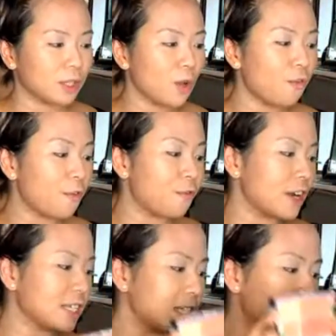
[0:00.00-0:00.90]
So the
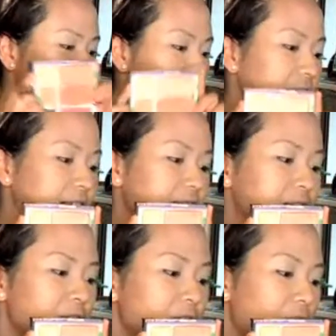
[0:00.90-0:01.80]
first thing
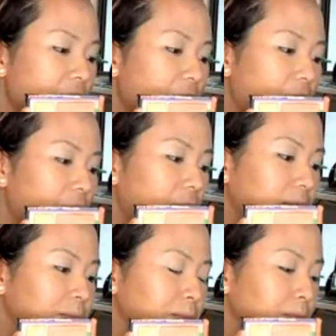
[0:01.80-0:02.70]
is,
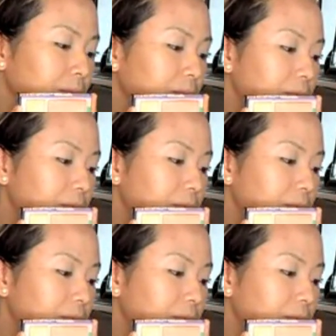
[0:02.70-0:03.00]
oh,